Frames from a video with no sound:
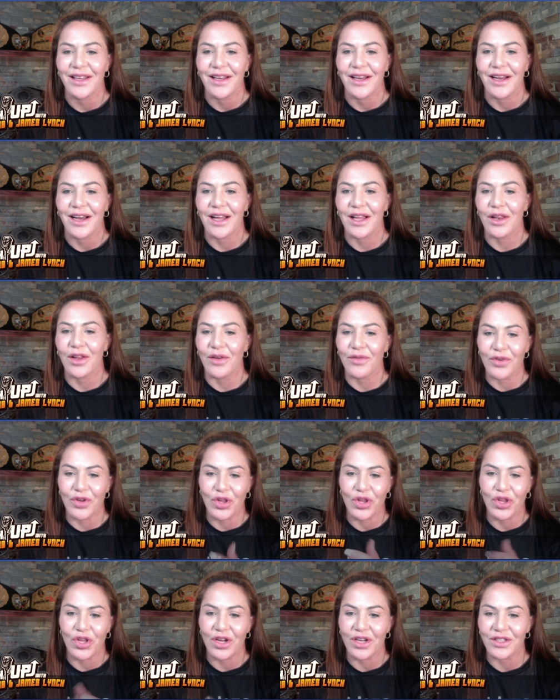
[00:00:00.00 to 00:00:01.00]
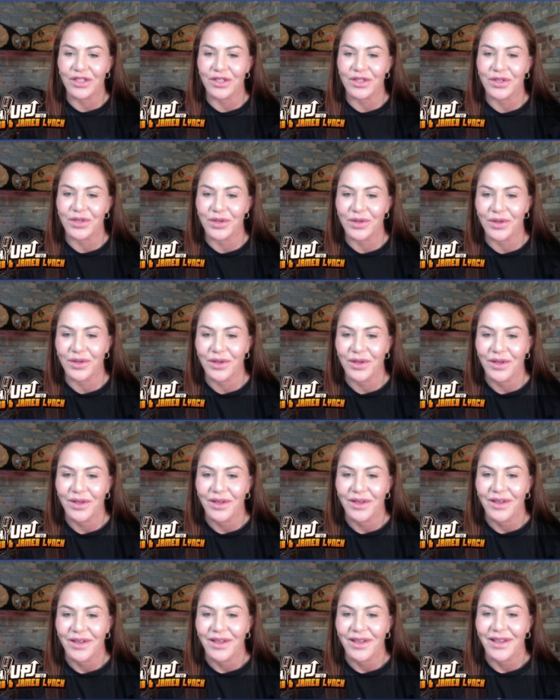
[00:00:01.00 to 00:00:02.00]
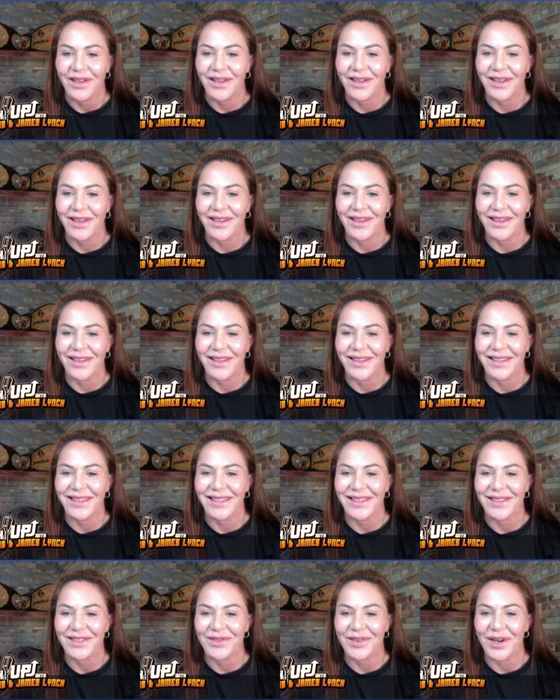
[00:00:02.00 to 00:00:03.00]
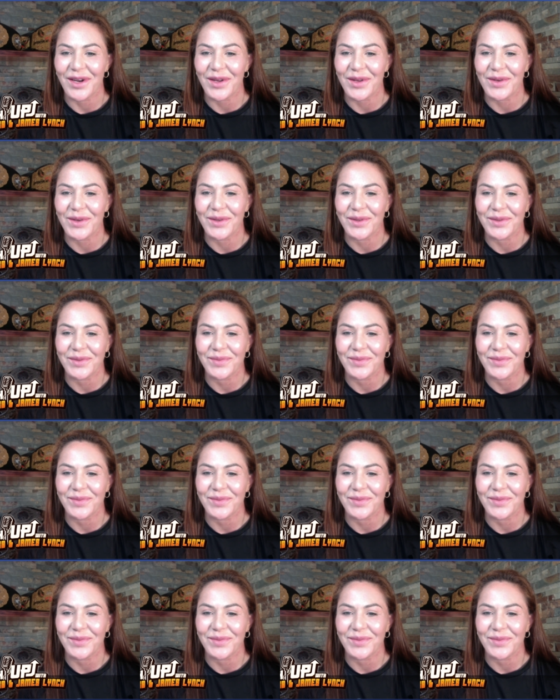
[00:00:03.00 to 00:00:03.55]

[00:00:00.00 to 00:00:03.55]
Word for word: I love your shirt too. Uh, very cool.